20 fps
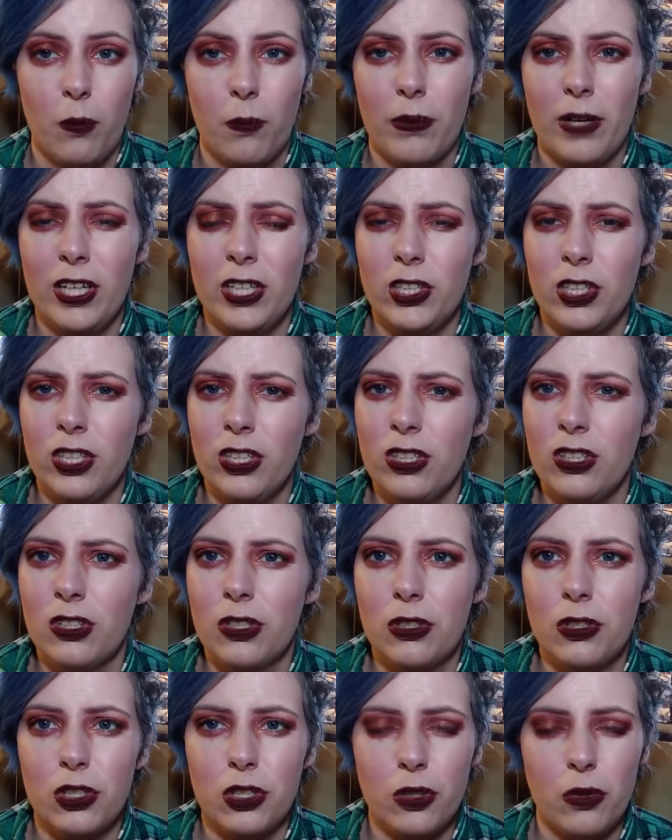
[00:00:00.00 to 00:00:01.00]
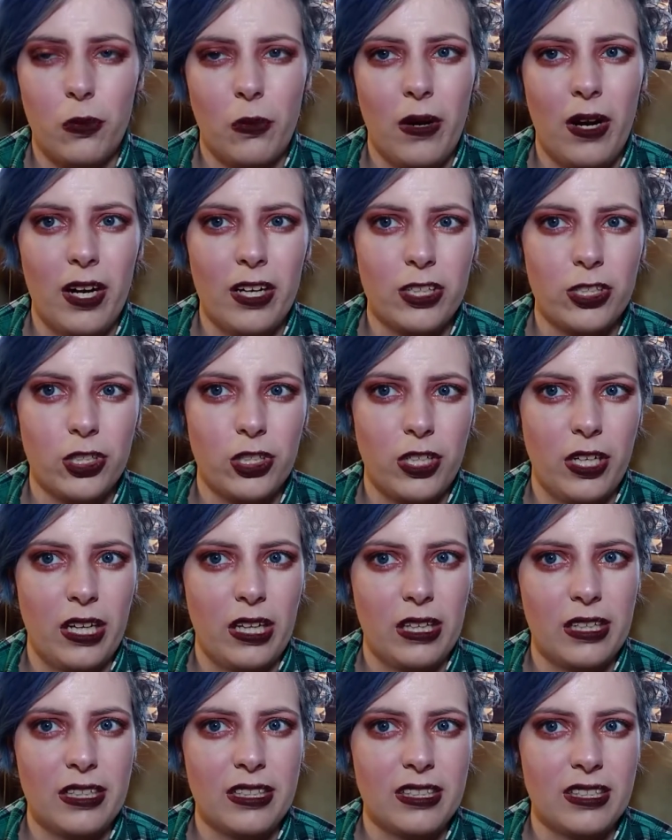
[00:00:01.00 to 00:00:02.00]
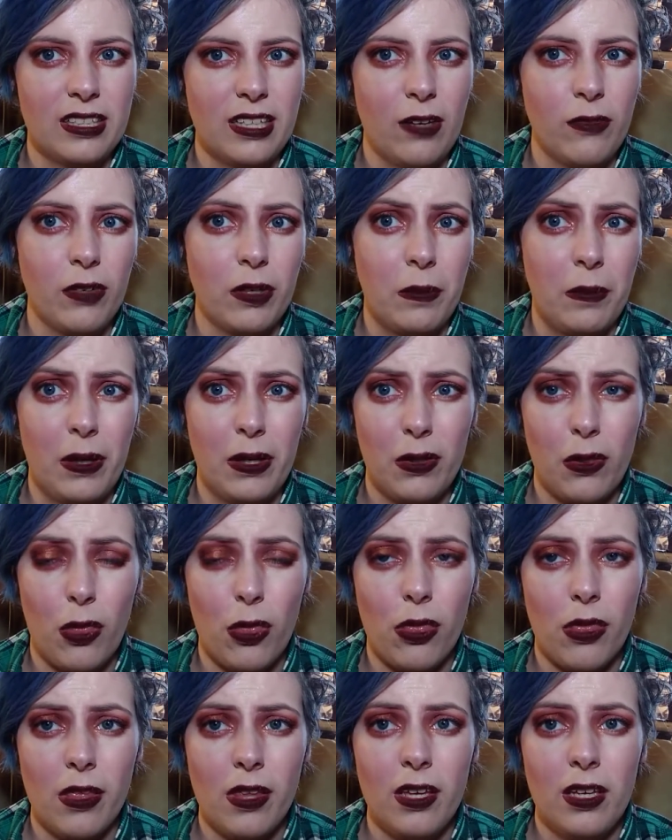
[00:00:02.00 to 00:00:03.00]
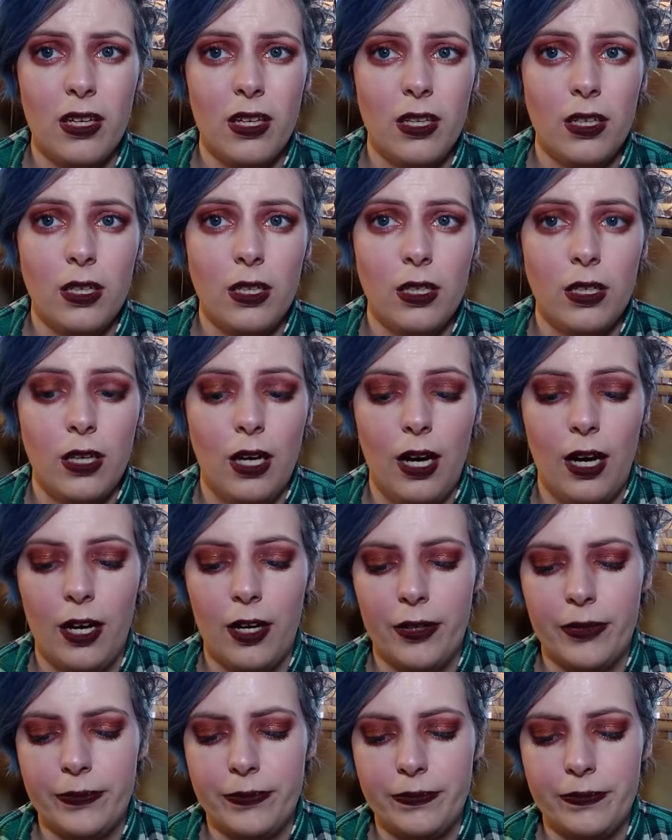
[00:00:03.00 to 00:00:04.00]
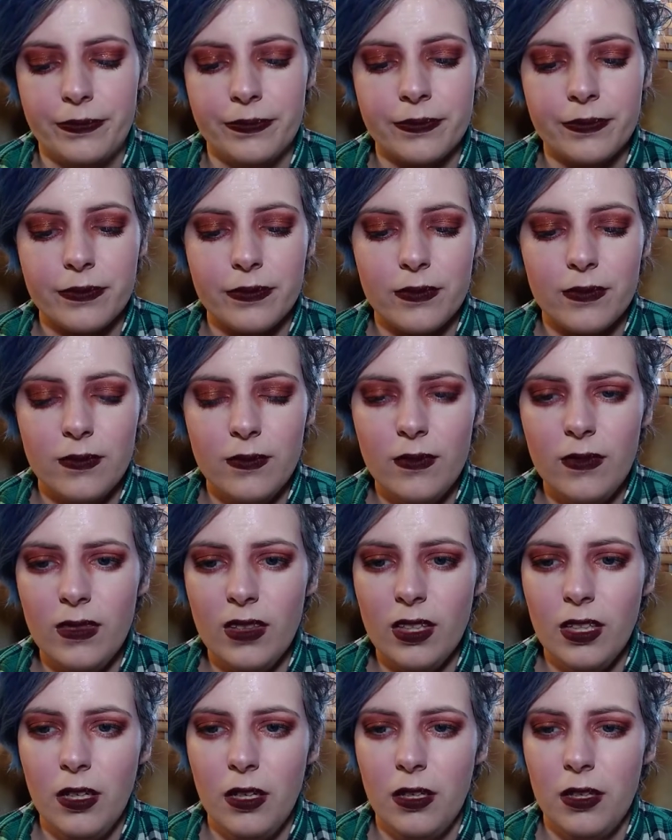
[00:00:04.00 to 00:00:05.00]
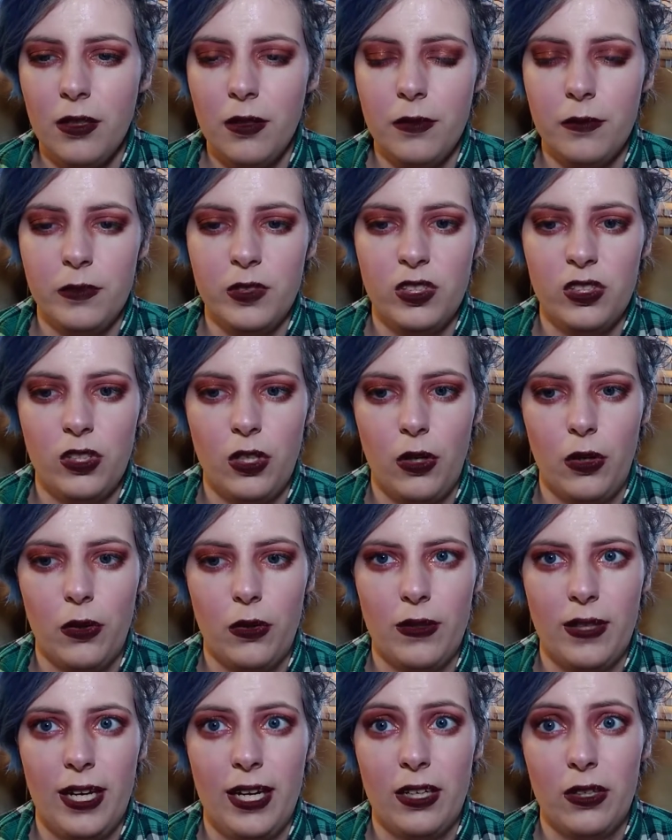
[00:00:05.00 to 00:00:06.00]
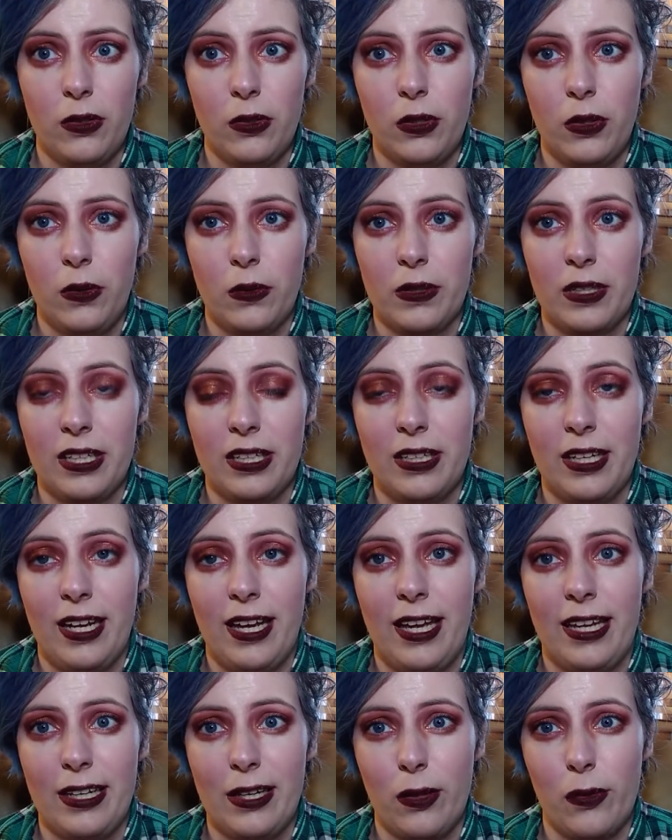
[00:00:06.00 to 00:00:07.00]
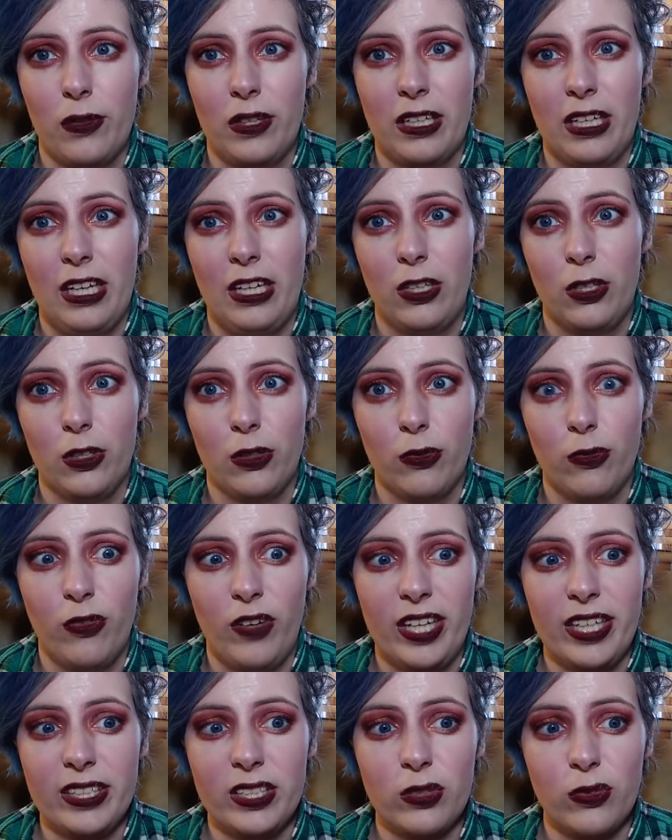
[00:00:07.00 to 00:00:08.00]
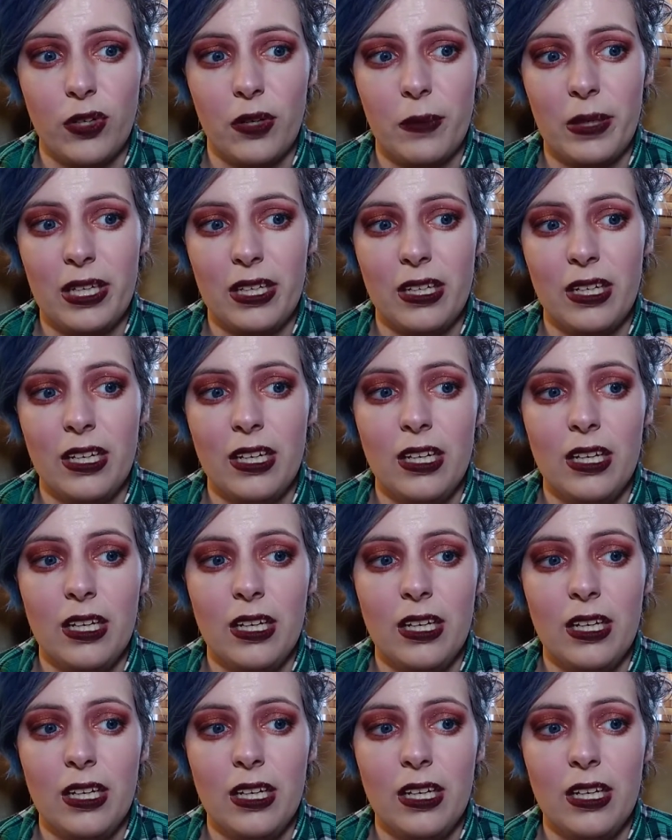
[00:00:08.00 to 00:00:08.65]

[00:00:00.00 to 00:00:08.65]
Brushes you should wash at least every month, so that you don't get anything in your face from it.